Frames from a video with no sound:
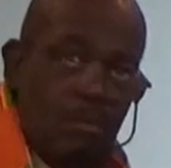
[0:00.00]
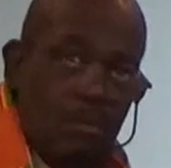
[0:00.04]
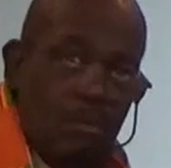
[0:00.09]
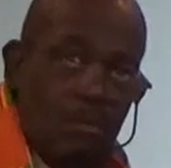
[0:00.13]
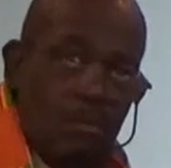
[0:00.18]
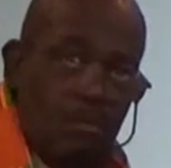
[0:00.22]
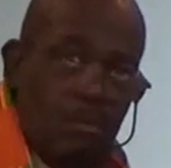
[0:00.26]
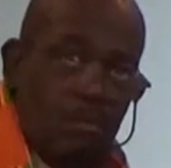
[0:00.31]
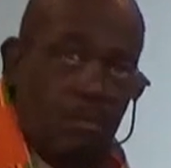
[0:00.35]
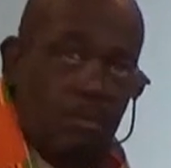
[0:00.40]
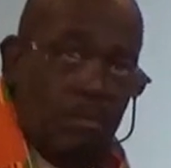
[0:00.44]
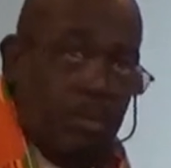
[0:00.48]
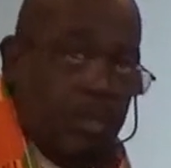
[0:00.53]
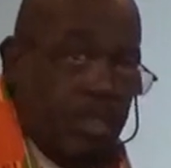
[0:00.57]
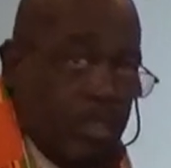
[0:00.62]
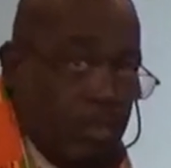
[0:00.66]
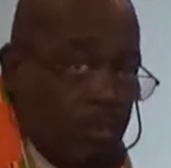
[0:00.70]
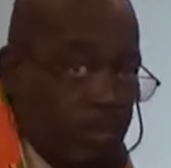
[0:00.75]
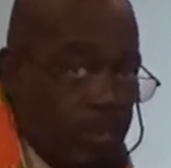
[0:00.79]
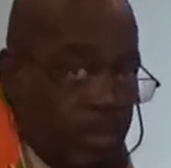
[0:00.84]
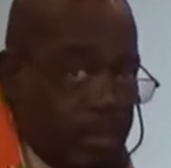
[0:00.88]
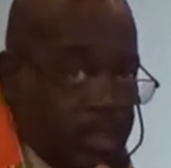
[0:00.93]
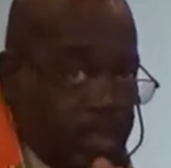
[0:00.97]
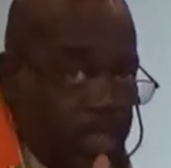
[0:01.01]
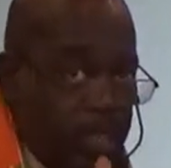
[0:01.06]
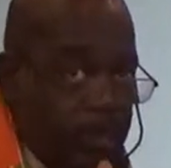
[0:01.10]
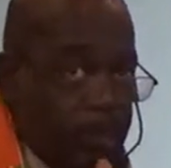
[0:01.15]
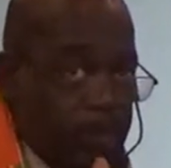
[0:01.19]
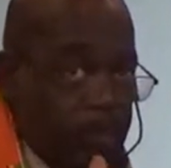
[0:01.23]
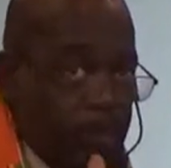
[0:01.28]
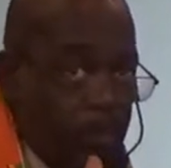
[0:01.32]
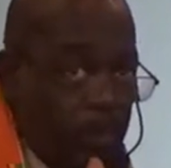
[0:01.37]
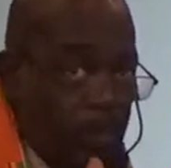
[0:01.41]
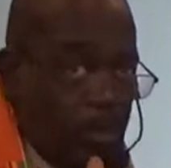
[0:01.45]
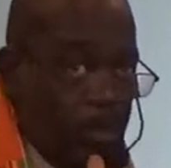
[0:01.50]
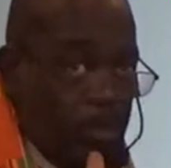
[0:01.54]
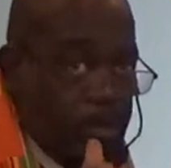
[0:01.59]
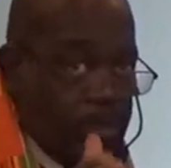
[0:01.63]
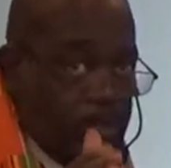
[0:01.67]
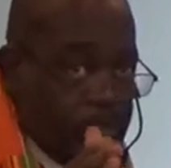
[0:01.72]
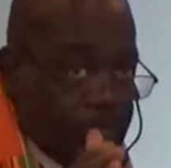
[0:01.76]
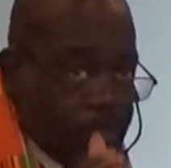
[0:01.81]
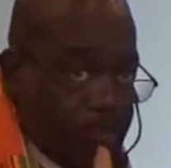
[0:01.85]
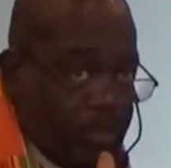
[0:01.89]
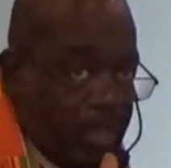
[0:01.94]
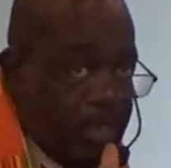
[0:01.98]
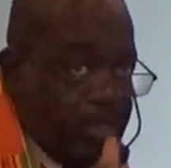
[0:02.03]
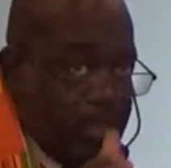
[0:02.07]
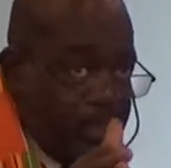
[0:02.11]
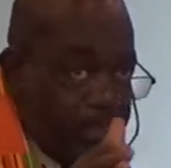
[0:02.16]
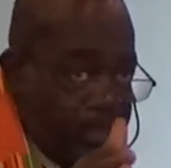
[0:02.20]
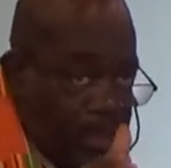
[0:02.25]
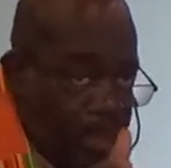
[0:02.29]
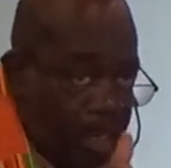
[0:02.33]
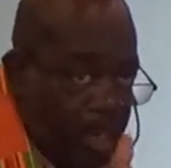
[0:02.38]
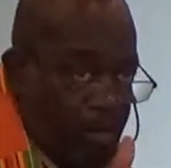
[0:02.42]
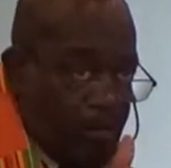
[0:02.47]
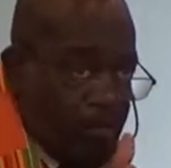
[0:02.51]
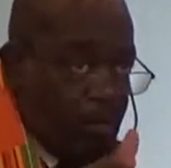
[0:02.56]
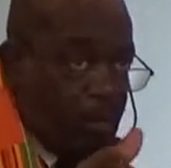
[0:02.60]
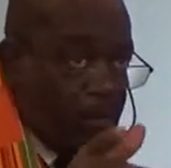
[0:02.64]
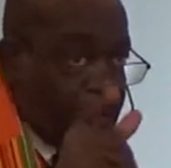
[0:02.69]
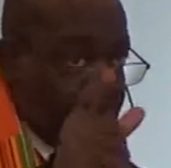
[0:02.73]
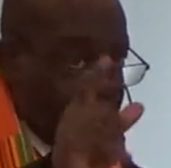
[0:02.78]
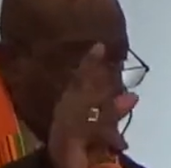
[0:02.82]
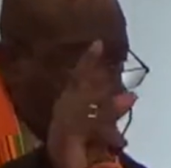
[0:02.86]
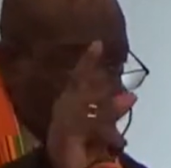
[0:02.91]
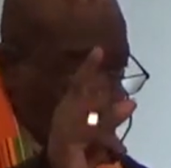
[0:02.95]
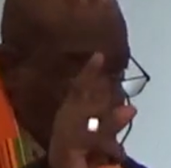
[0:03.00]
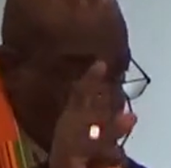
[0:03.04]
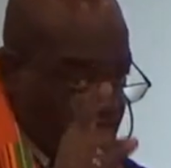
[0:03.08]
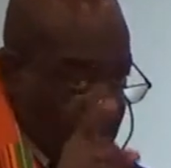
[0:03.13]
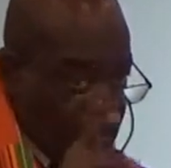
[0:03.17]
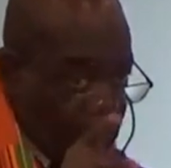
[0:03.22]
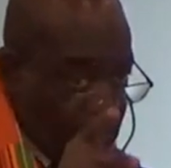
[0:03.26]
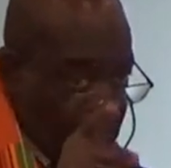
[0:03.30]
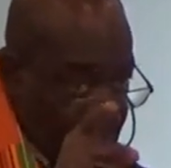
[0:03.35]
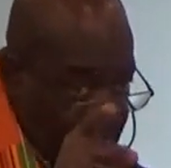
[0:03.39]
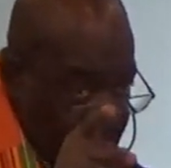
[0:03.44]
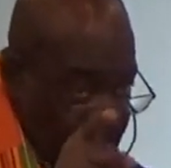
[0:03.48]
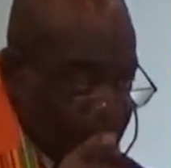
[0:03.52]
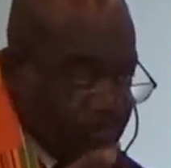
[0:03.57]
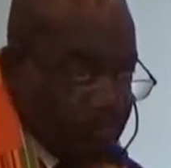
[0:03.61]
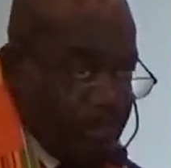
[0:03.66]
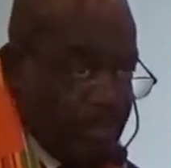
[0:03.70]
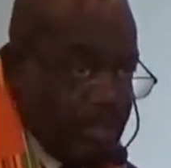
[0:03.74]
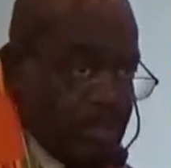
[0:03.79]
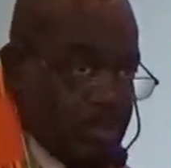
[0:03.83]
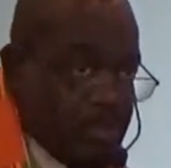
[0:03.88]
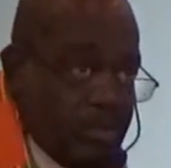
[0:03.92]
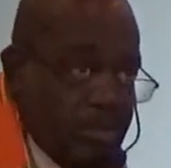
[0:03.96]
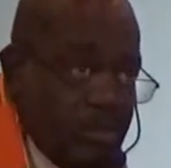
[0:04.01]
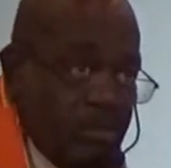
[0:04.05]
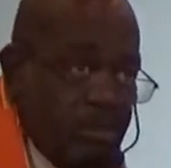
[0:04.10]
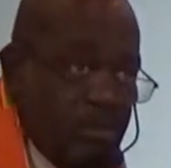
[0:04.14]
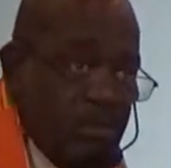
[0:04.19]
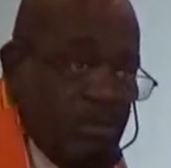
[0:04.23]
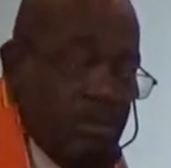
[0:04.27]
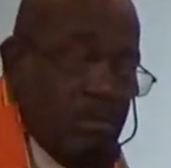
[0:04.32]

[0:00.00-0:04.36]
But it will keep you on the straight and narrow, but it will convict you.